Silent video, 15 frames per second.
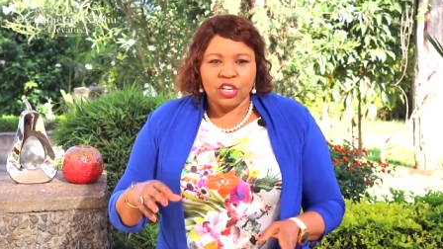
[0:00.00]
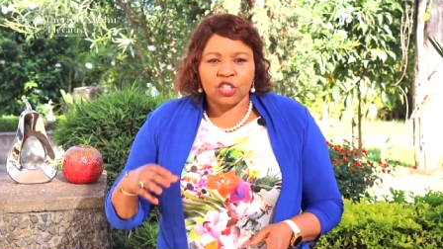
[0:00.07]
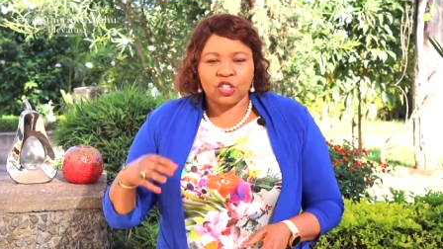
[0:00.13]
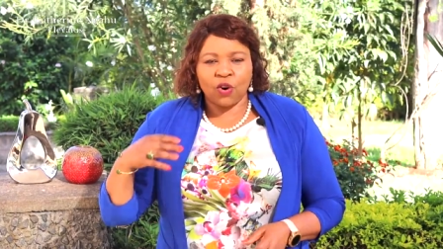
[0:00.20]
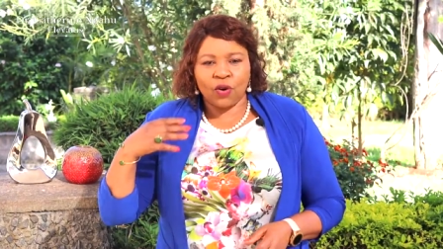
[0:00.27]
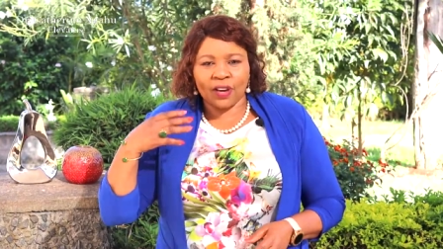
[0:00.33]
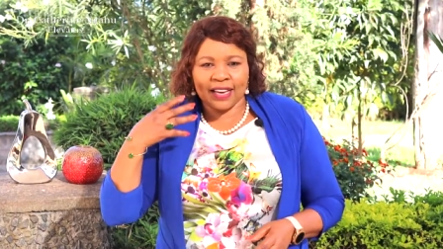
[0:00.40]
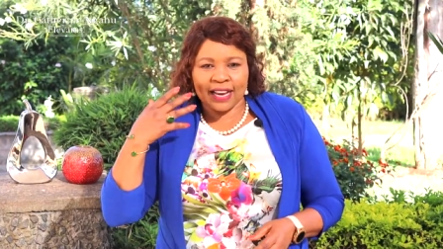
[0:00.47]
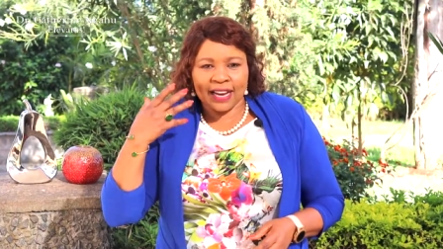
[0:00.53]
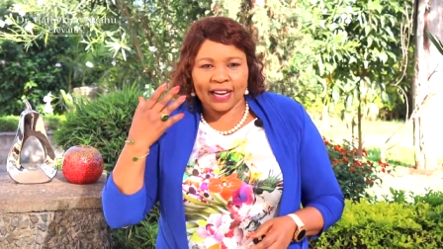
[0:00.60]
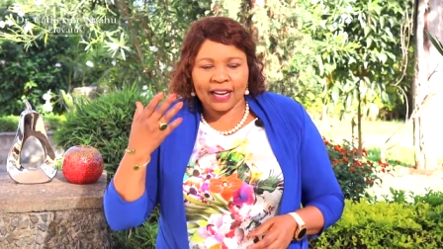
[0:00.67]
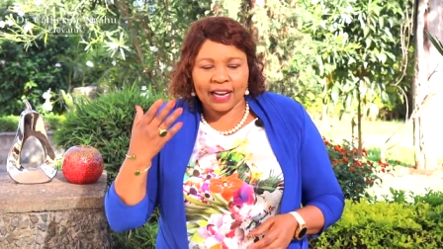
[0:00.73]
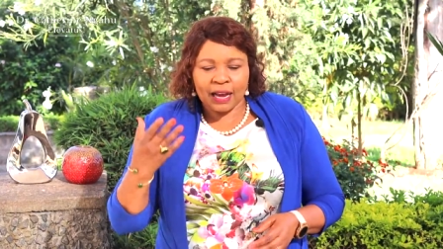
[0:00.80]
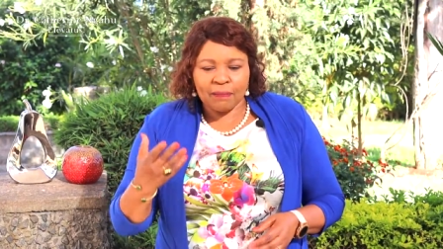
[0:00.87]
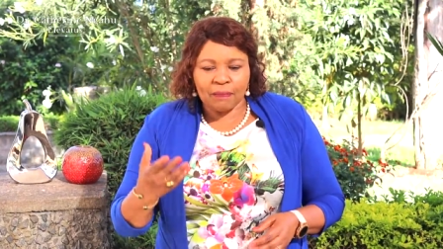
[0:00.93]
talking
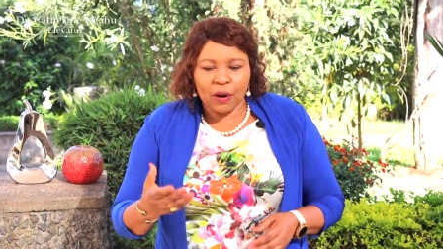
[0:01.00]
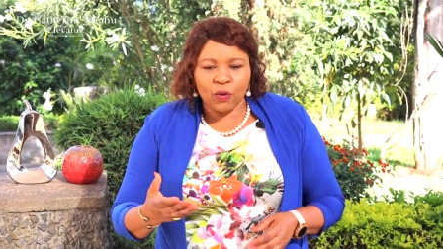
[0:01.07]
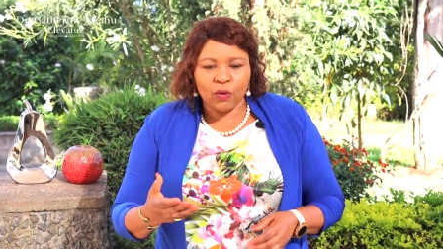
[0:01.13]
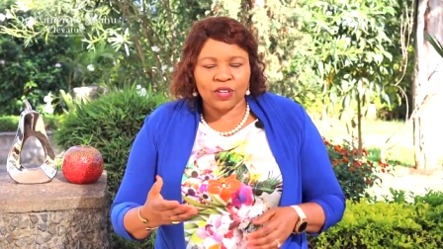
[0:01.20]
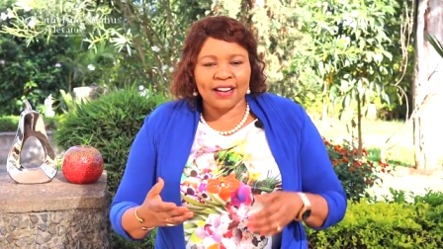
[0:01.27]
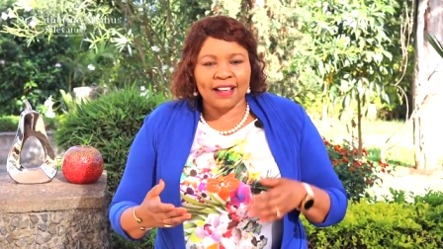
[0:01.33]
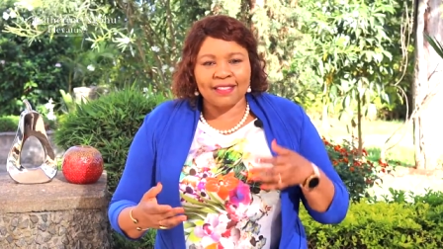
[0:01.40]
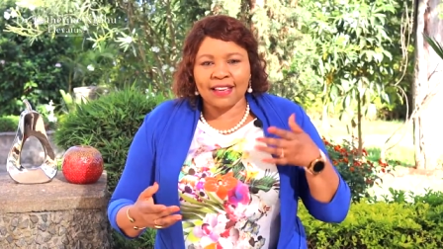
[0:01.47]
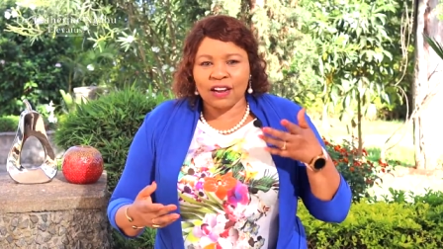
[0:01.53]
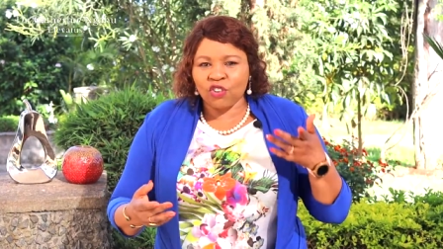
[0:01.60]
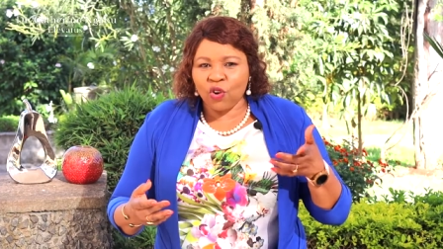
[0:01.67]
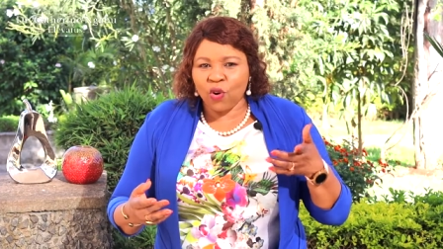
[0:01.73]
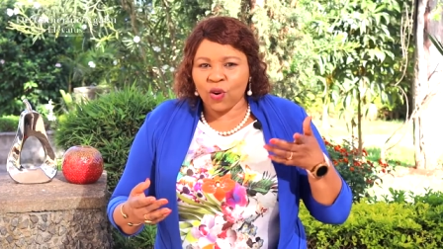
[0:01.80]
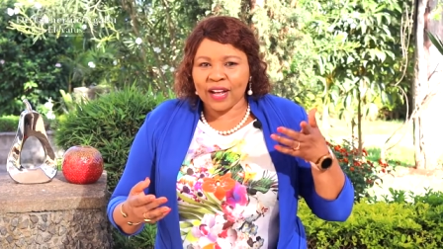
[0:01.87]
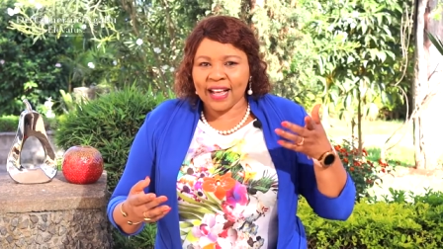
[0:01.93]
about the
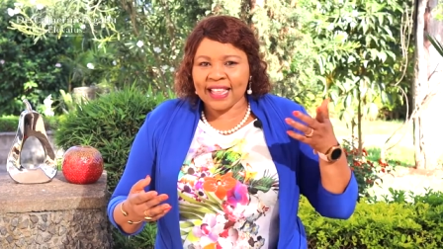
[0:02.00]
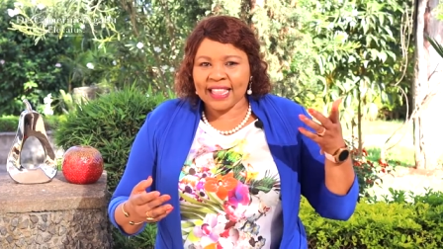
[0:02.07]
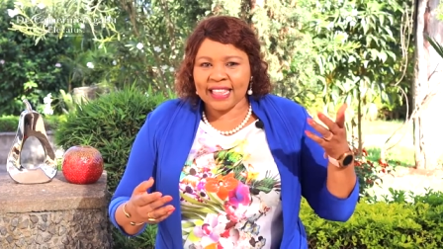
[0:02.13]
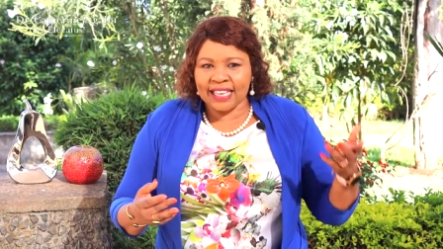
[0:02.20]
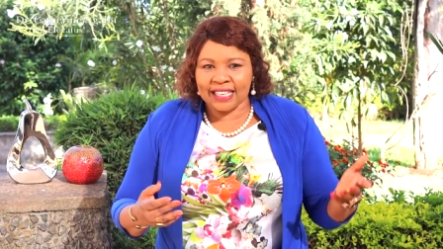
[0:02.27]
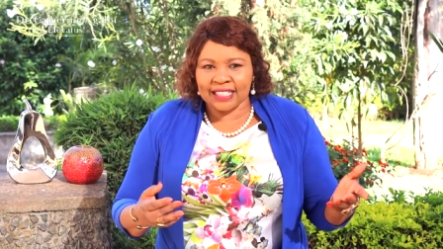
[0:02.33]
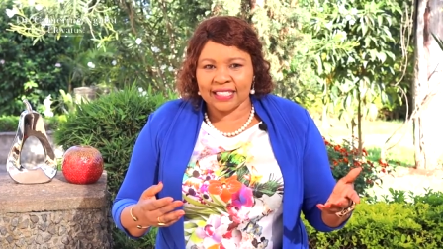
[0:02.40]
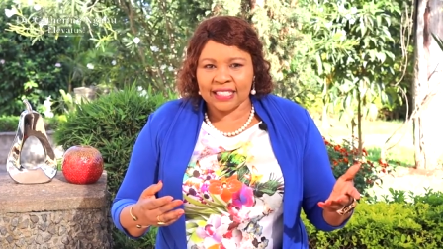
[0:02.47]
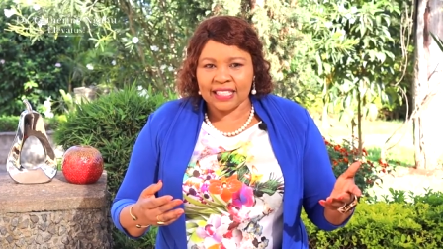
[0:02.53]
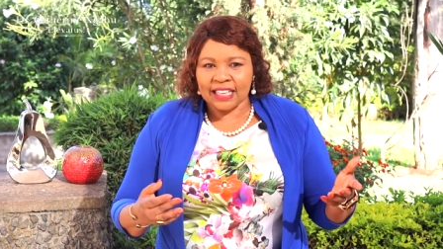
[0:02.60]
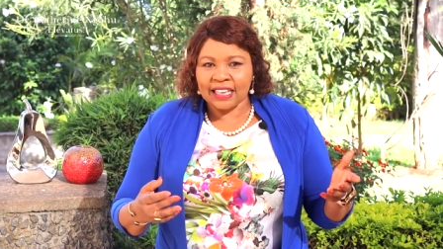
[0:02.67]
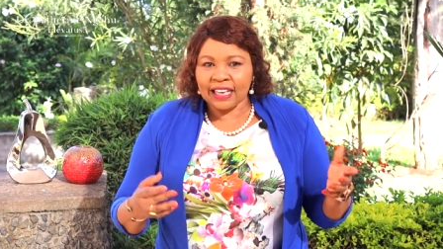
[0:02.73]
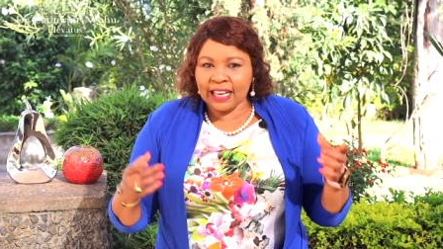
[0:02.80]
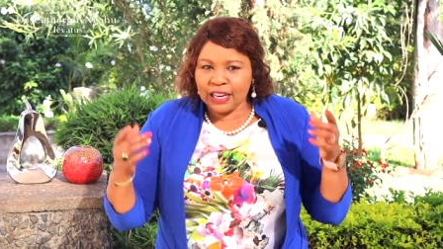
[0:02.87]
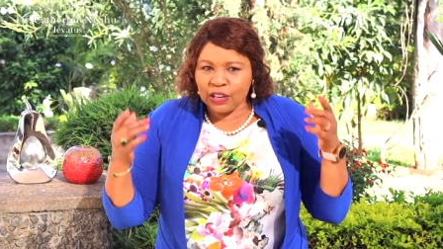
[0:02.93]
wrong things
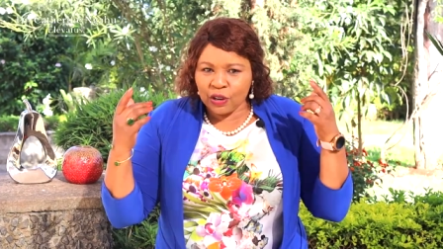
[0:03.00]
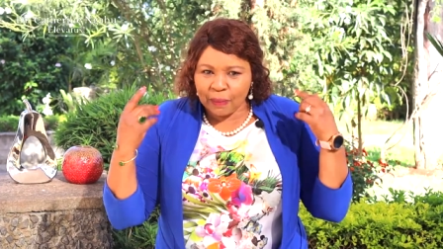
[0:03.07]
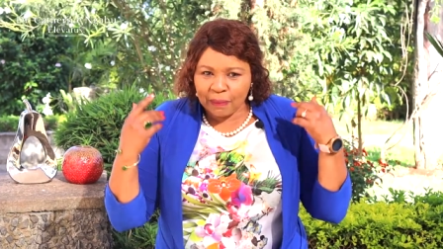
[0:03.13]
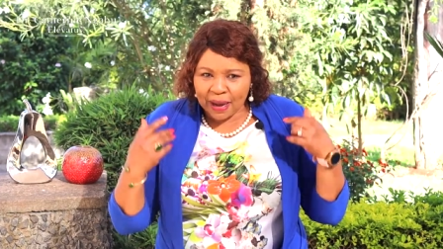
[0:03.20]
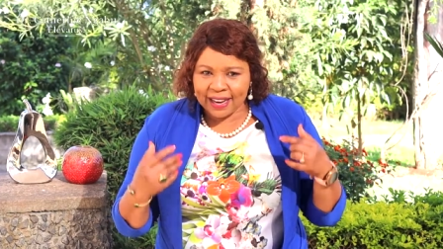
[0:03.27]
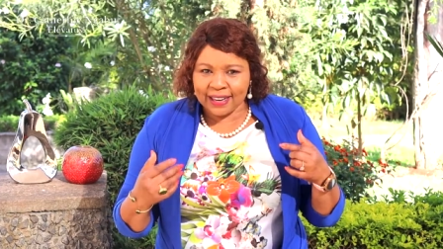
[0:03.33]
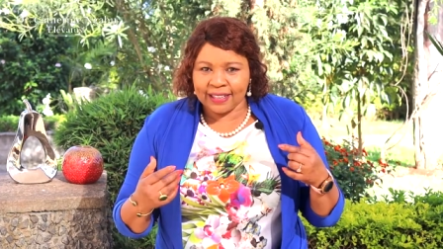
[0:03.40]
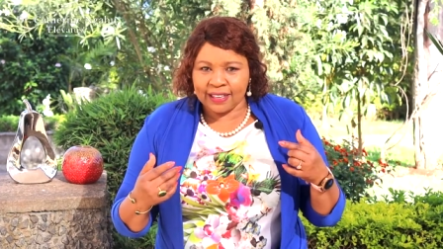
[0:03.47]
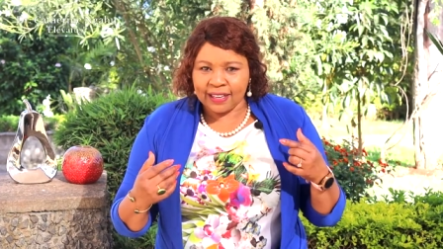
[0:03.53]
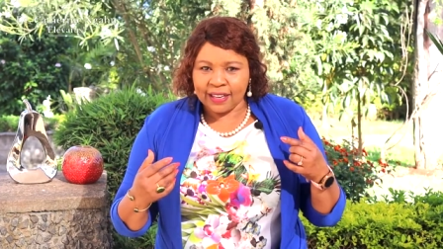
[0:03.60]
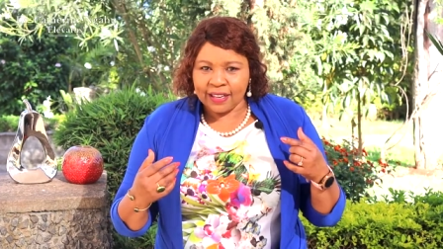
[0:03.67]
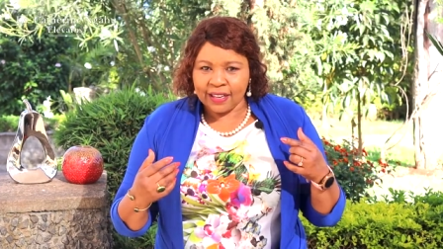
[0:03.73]
in your mind.